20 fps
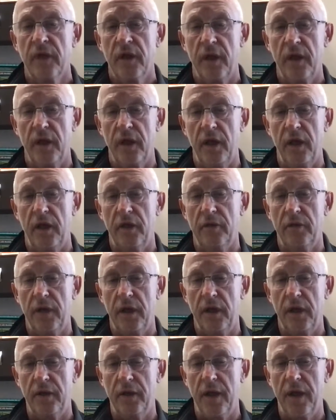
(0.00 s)
and
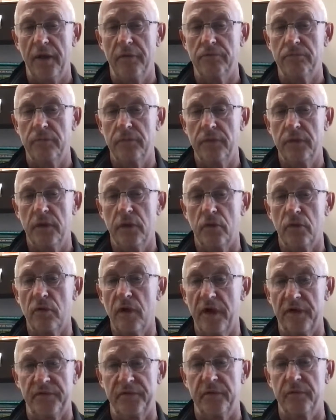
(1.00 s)
had
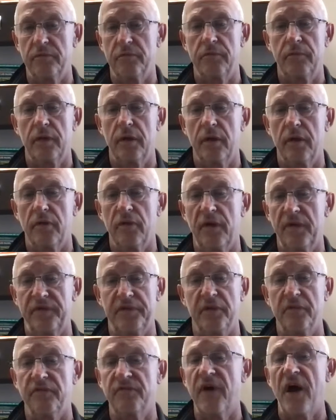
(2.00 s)
less
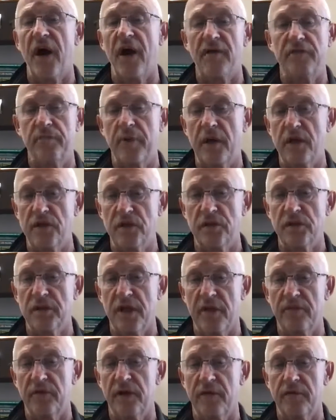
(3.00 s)
than 5 patients
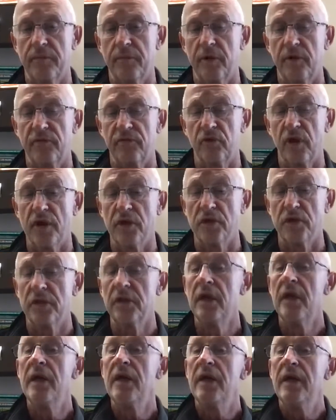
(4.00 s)
ever have a perforation.
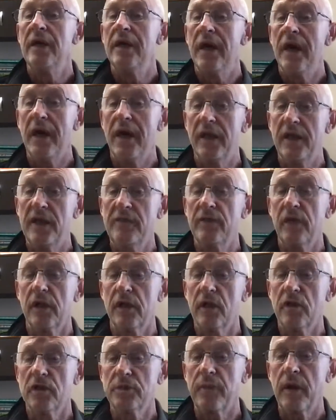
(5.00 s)
And even in
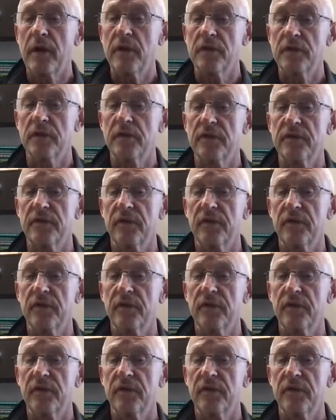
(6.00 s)
those patients,